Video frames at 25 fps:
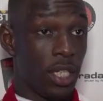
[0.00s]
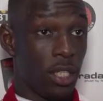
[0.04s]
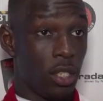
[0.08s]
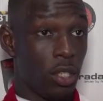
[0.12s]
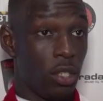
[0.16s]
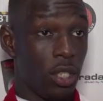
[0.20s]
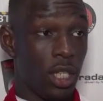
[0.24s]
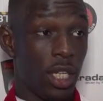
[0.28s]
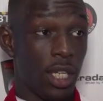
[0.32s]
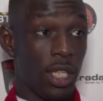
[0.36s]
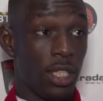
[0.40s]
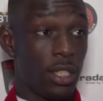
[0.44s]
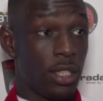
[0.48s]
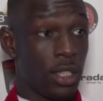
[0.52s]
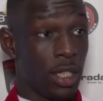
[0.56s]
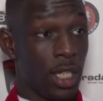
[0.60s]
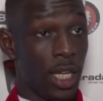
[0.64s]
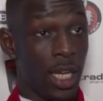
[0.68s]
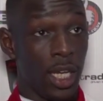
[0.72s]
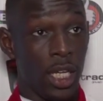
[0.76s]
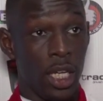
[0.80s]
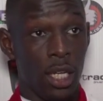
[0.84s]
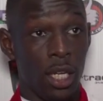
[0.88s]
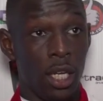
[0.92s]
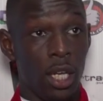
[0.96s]
And luckily
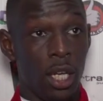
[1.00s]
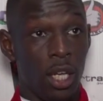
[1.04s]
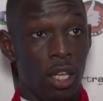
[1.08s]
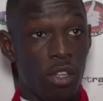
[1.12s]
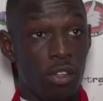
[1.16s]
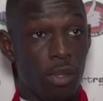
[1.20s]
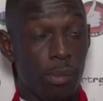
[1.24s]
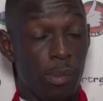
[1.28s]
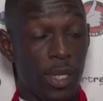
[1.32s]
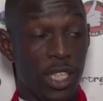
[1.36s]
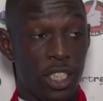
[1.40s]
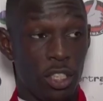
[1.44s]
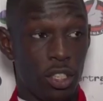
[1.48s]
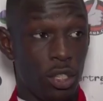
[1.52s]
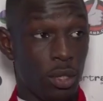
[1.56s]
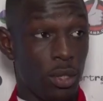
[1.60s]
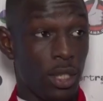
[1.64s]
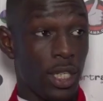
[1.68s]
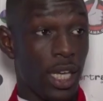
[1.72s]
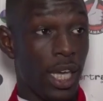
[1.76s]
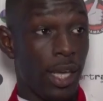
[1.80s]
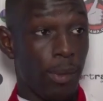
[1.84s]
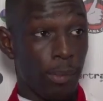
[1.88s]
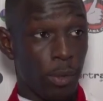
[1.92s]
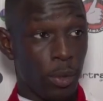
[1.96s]
today, for me, two
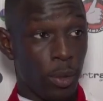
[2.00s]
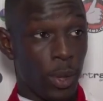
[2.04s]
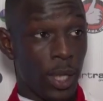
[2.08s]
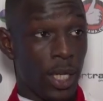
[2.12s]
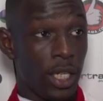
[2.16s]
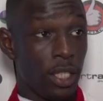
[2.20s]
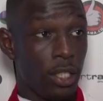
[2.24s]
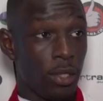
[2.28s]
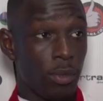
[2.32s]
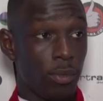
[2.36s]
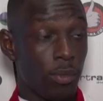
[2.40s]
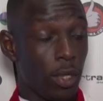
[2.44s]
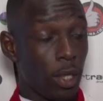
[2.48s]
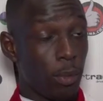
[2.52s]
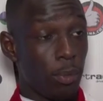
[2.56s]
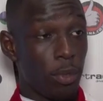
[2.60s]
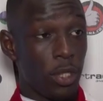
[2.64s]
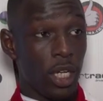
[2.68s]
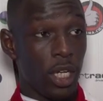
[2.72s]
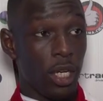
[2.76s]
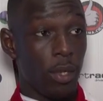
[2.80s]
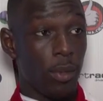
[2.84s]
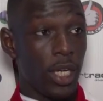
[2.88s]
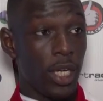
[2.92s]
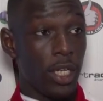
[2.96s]
came away and I
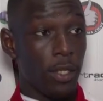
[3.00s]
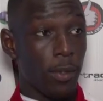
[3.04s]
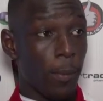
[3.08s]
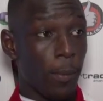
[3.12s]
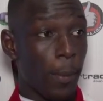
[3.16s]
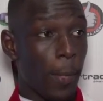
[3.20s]
put it away.